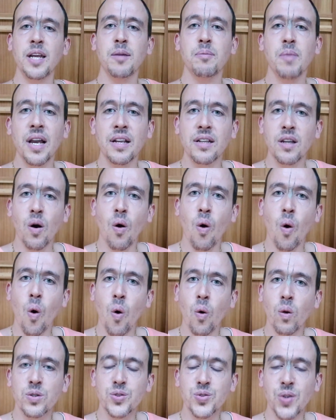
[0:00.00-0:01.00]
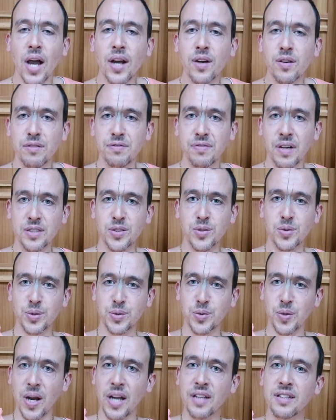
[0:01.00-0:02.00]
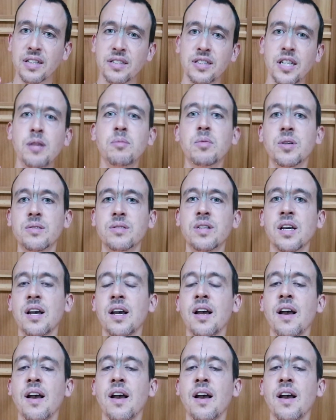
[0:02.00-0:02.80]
he made a whole sacrifice to create a demon